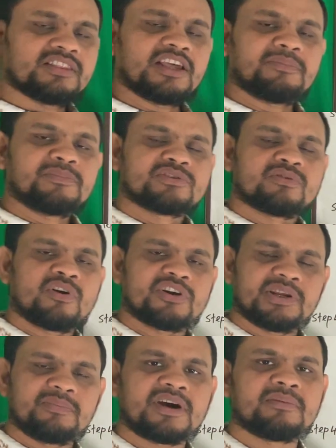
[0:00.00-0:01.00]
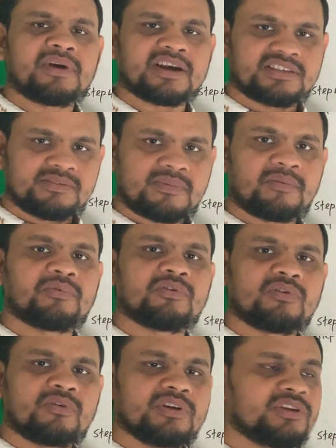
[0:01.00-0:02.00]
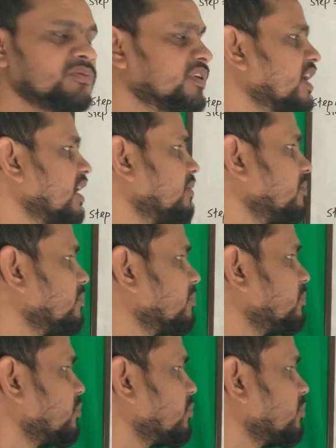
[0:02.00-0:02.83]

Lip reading: that means whatever maximum rho you can